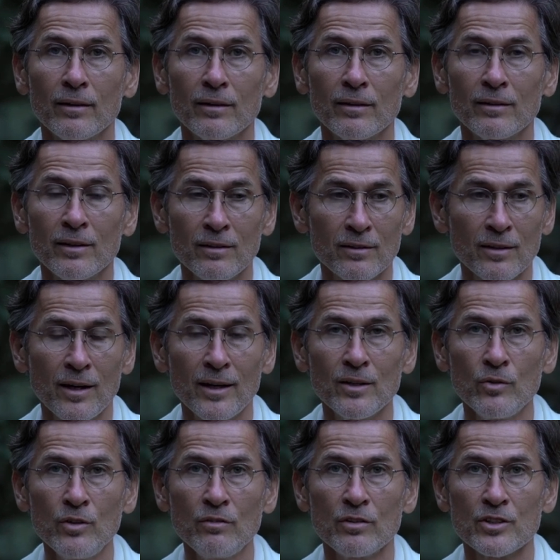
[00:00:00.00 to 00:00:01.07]
the entire
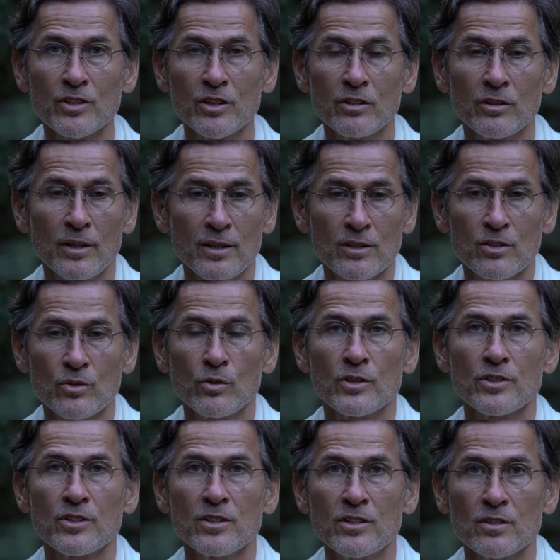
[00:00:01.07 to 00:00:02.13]
universe, the entire solar
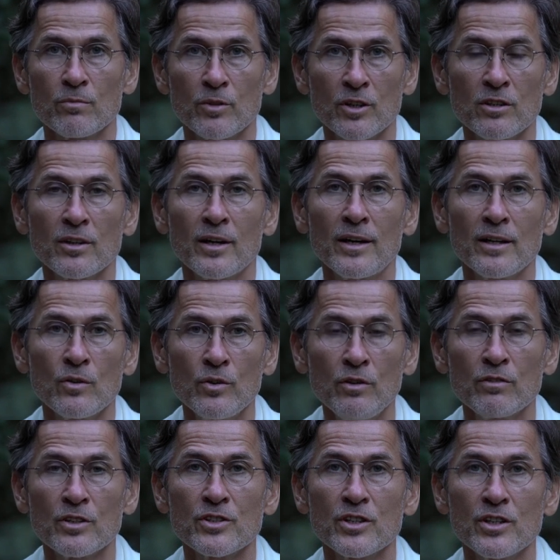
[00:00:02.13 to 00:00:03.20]
system, the entire
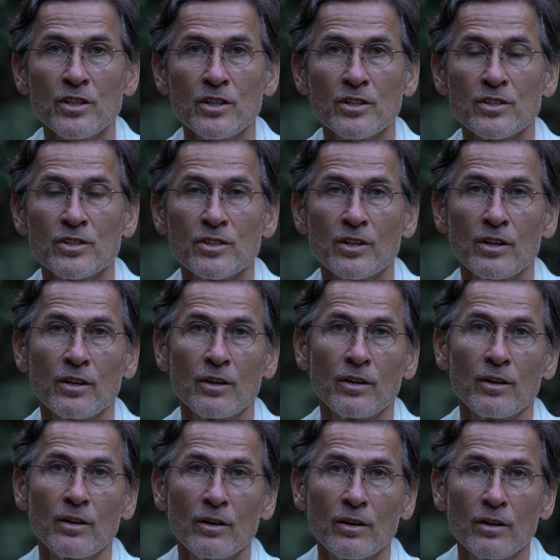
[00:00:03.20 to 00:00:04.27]
universe is
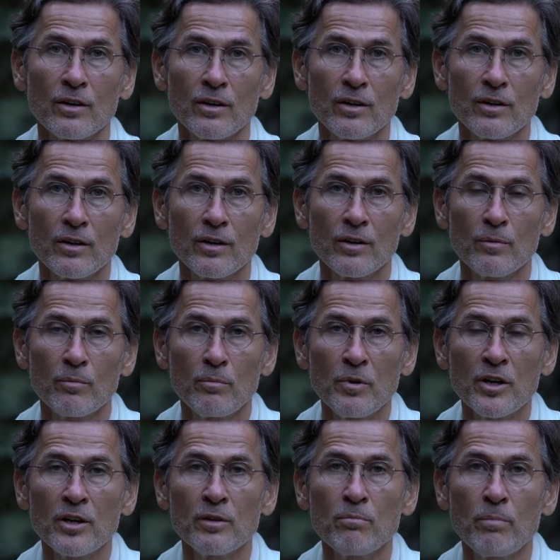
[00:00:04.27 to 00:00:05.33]

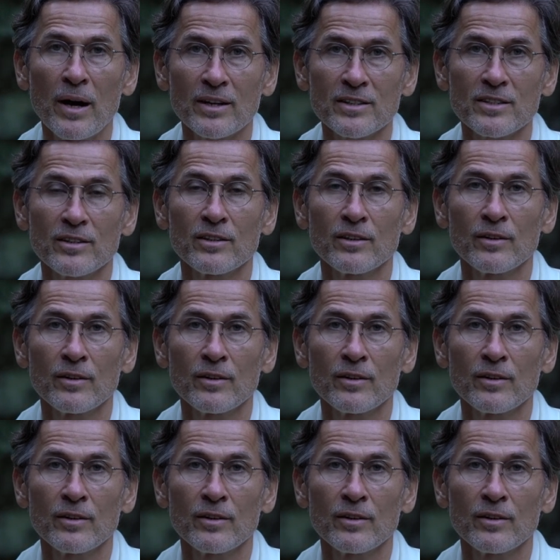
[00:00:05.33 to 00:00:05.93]
being impacted.